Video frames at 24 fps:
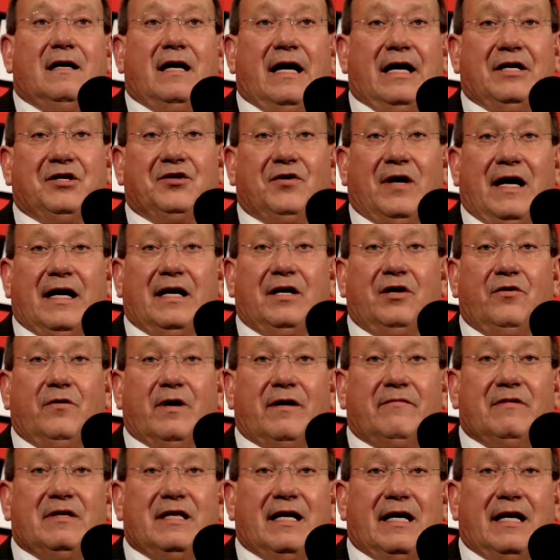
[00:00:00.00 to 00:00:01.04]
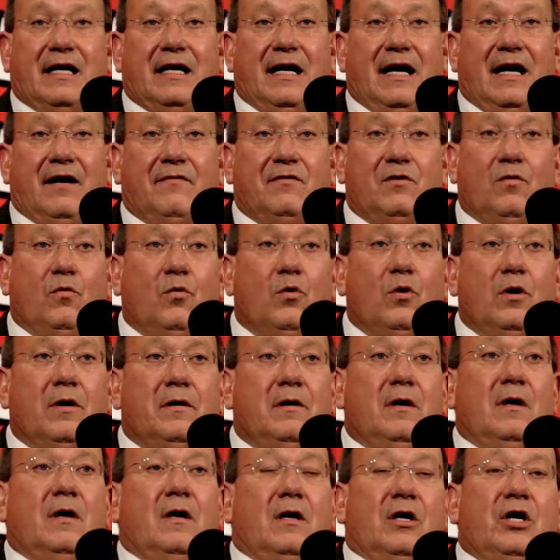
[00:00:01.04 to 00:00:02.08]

and try to do everything in half court,